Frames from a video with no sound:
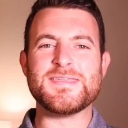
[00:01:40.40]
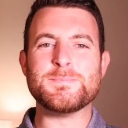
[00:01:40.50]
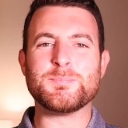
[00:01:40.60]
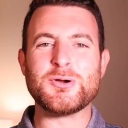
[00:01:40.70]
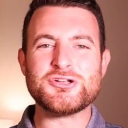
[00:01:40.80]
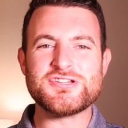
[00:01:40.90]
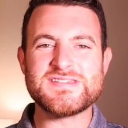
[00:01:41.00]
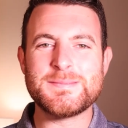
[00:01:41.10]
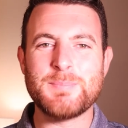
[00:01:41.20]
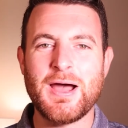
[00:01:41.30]
The
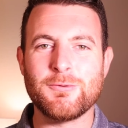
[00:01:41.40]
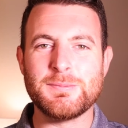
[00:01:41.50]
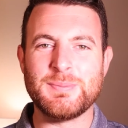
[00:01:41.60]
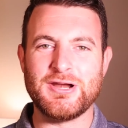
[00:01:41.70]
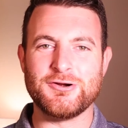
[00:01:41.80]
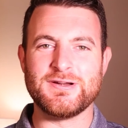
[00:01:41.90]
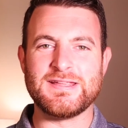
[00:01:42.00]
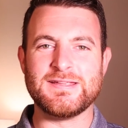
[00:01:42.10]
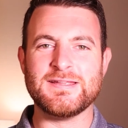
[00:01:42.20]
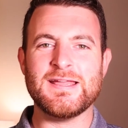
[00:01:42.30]
purchasing power
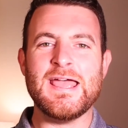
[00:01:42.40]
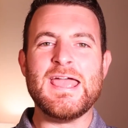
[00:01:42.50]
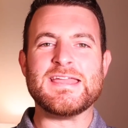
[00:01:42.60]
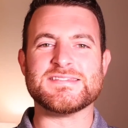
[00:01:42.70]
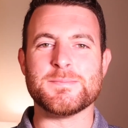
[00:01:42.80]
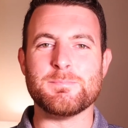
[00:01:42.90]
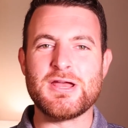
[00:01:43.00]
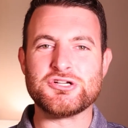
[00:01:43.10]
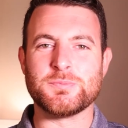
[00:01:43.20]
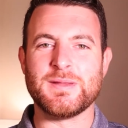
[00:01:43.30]
parity is a
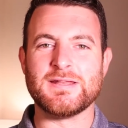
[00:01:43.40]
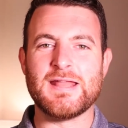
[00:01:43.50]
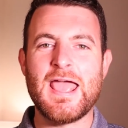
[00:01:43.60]
measurement,